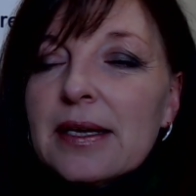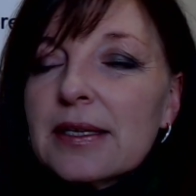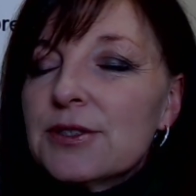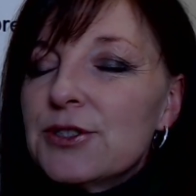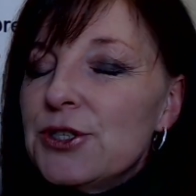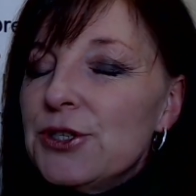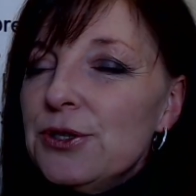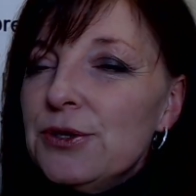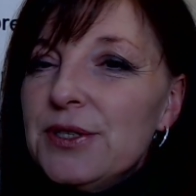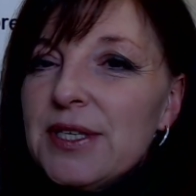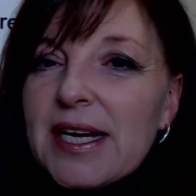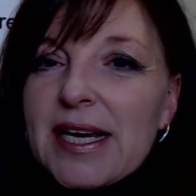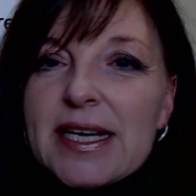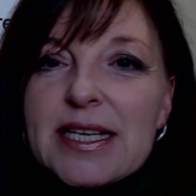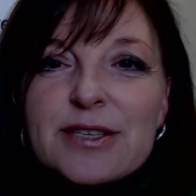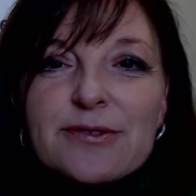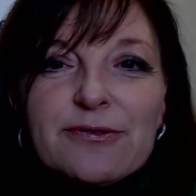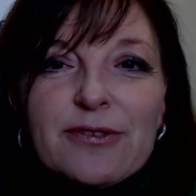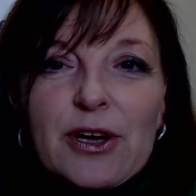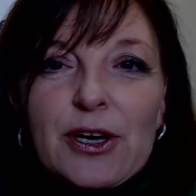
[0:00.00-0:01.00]
Two days
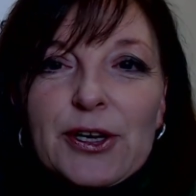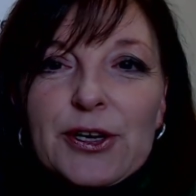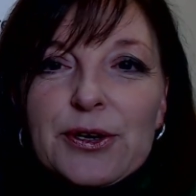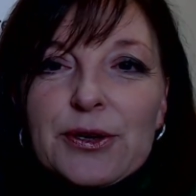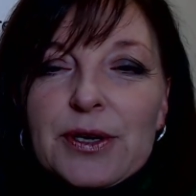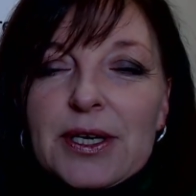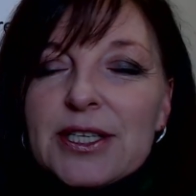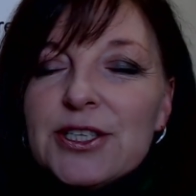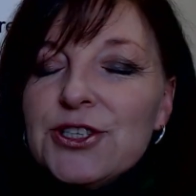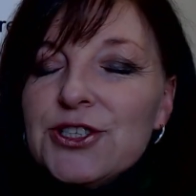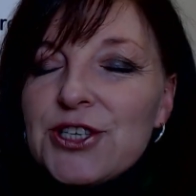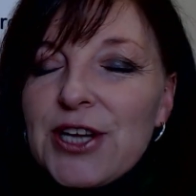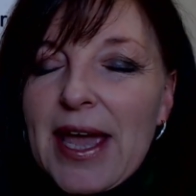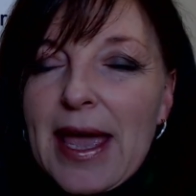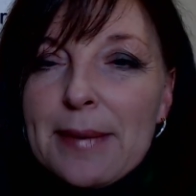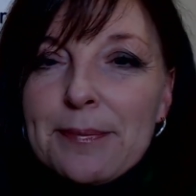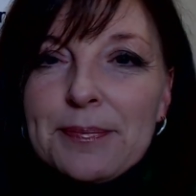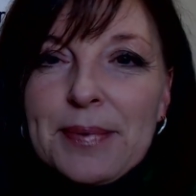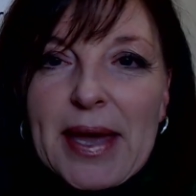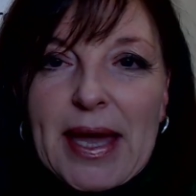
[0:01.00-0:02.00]
follow,
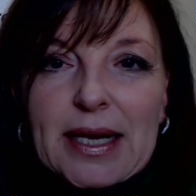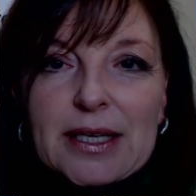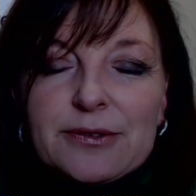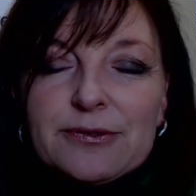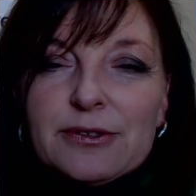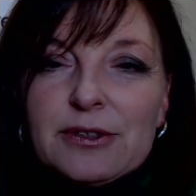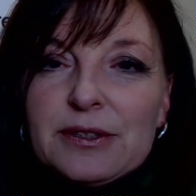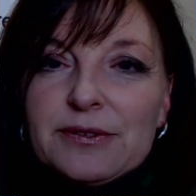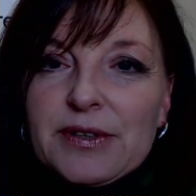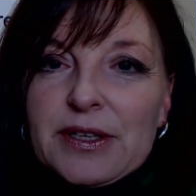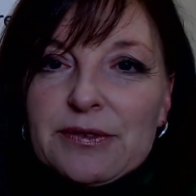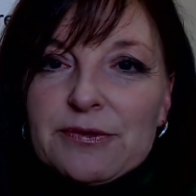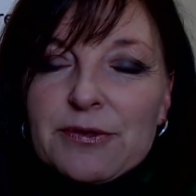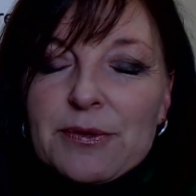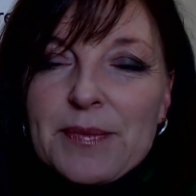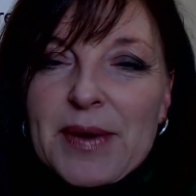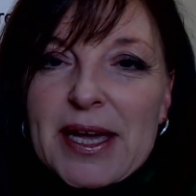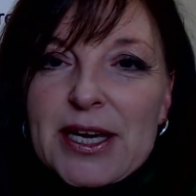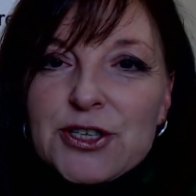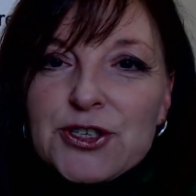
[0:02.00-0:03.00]
jam packed full of
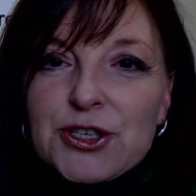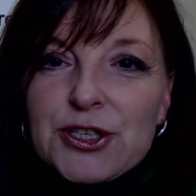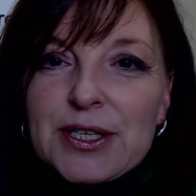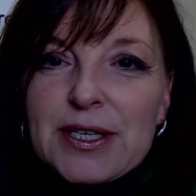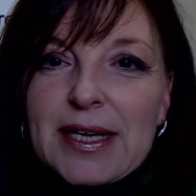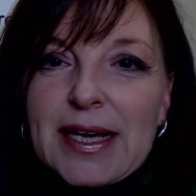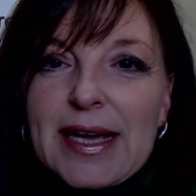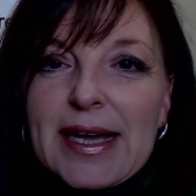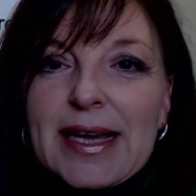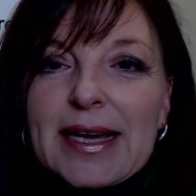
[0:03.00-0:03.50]
information,